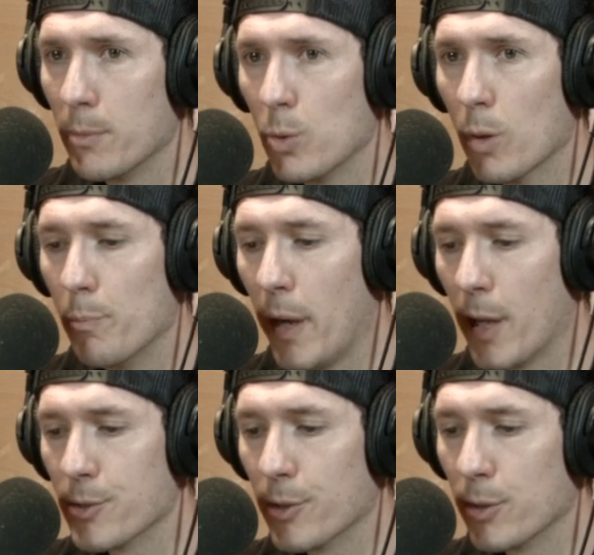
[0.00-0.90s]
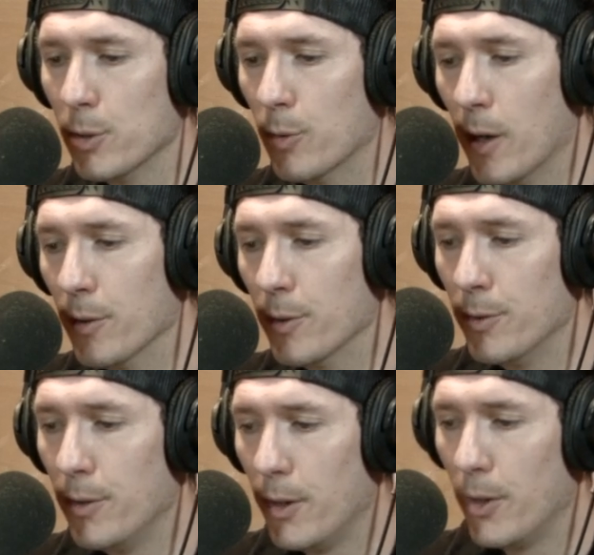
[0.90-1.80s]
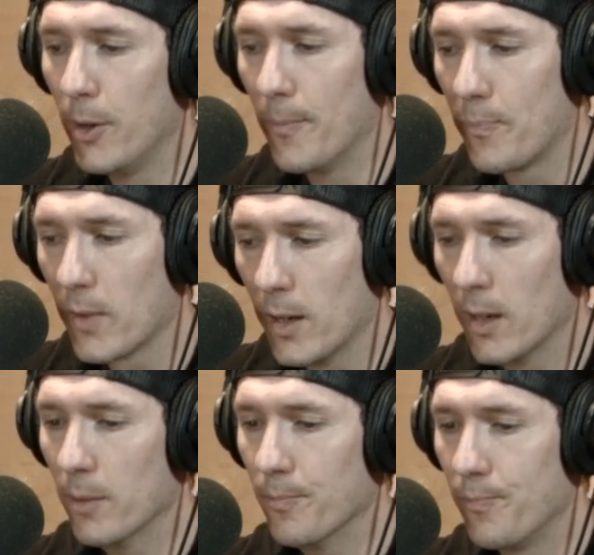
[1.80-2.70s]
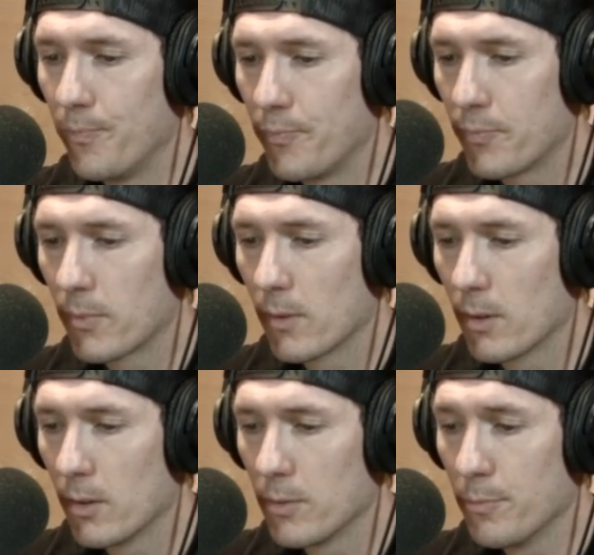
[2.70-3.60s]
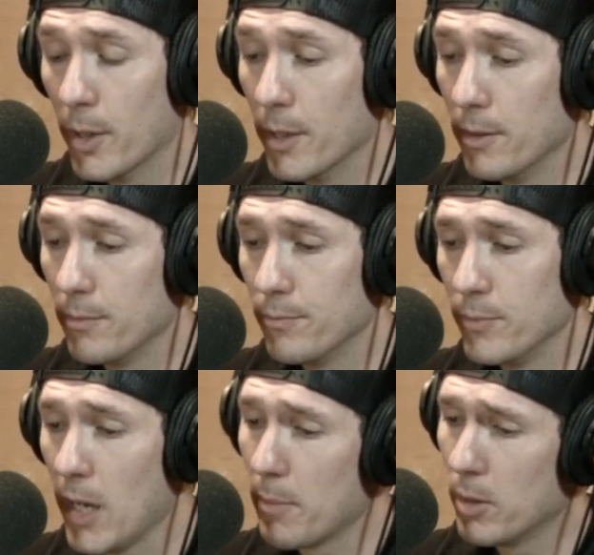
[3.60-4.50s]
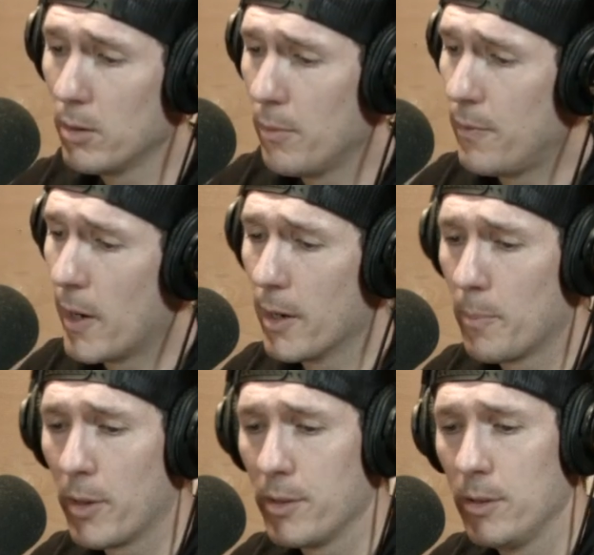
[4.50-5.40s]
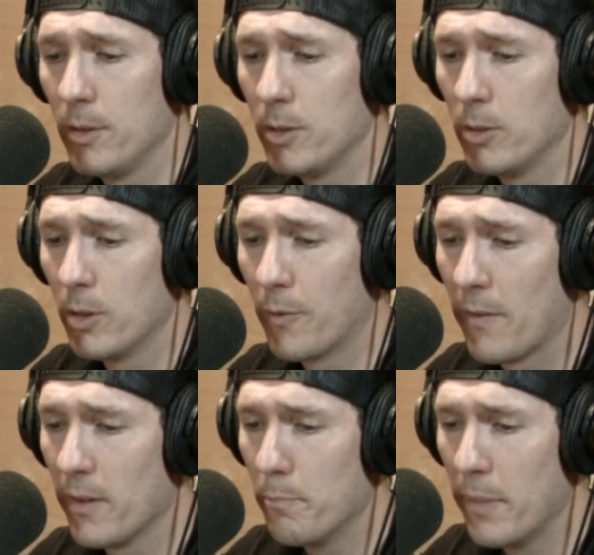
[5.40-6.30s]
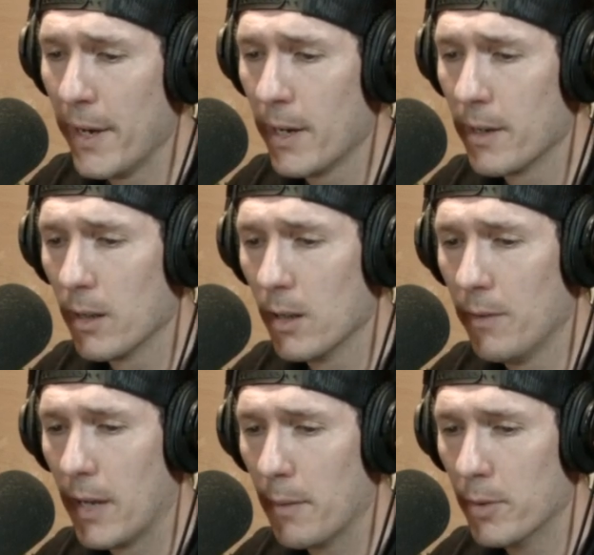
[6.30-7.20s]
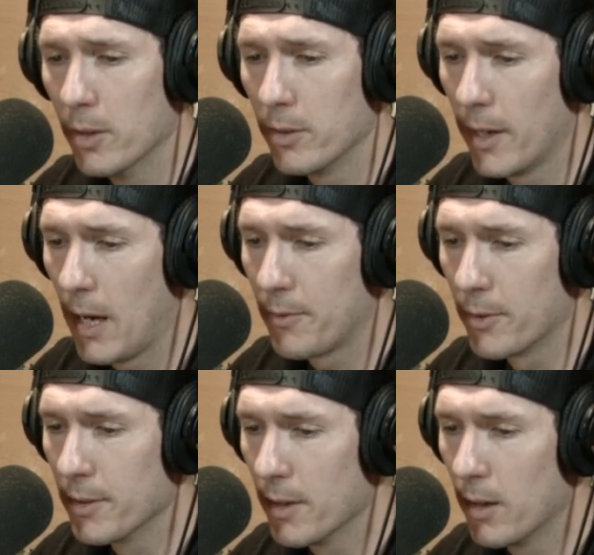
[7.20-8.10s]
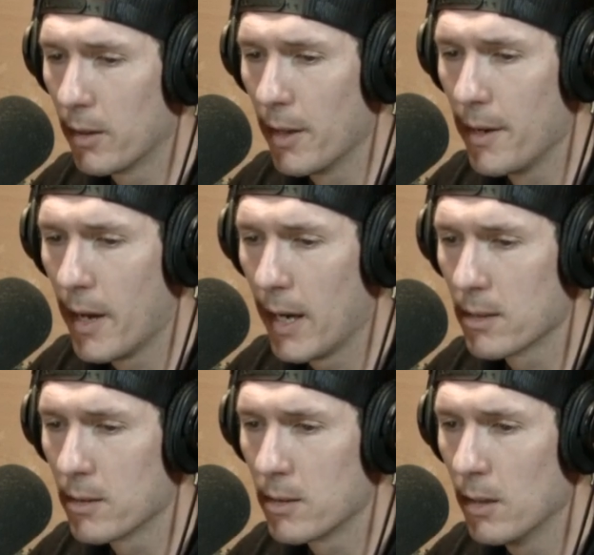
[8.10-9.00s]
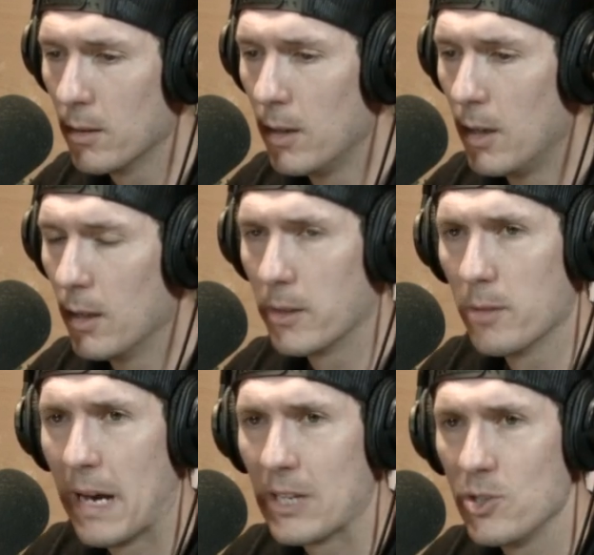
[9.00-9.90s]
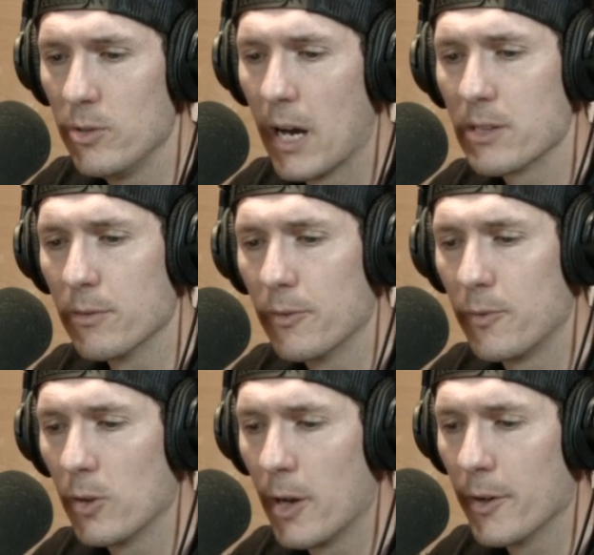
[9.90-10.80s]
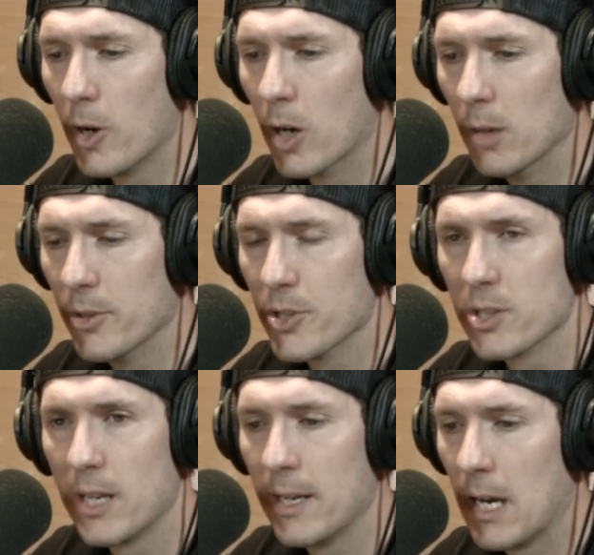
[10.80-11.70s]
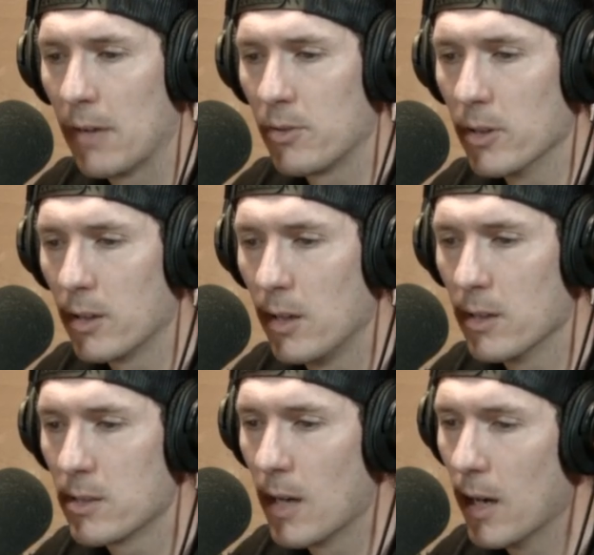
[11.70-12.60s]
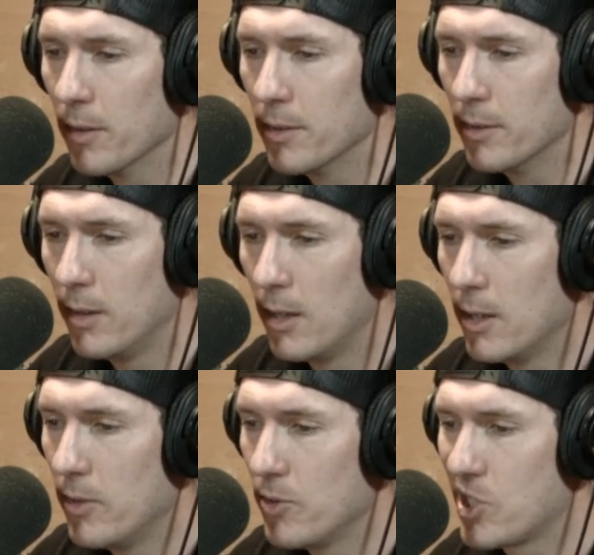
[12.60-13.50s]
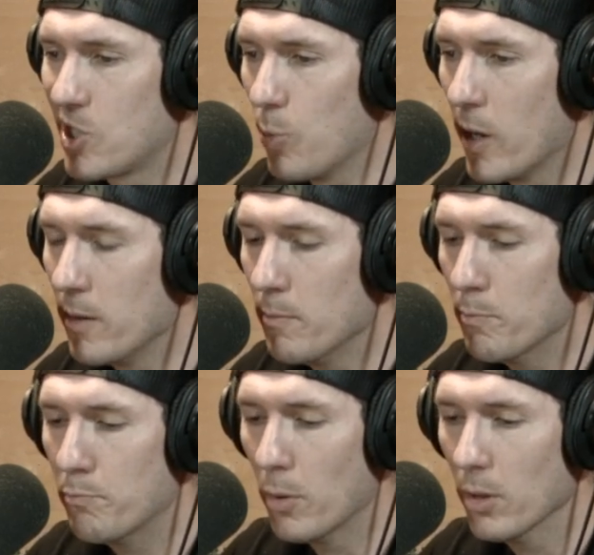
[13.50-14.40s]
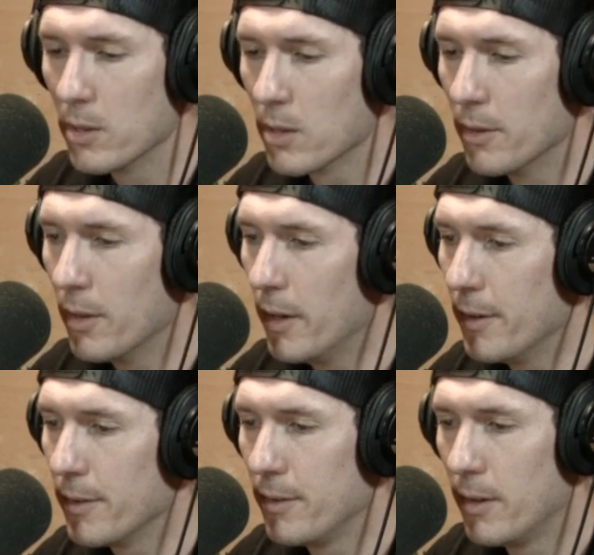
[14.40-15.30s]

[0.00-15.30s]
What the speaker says: to a Panzer too well, dude. But yeah, bro, I'm fired up on you, and dude, good for having a band. I love that, bro. Get after it, dog. The Knights, let's go. I'd like to imagine you guys in full-on armor, just getting after it, Kiss style, dude. Sweating bullets under there, dude.